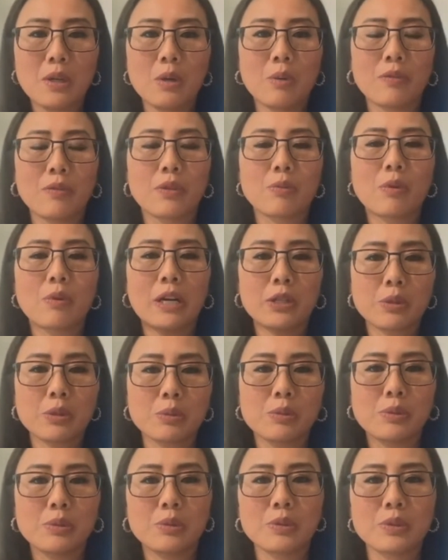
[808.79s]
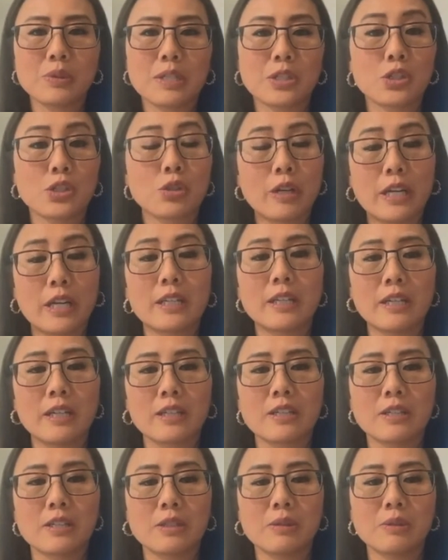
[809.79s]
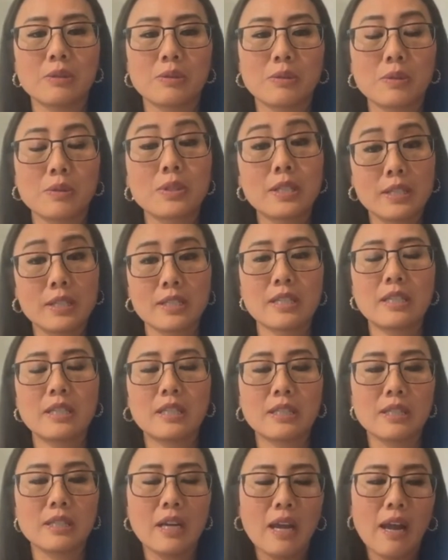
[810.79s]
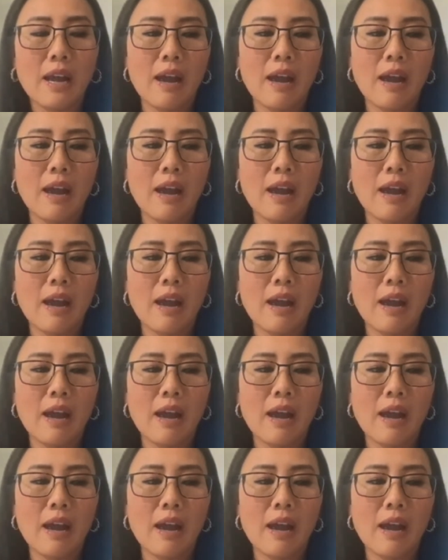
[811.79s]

with the right tools and training to succeed.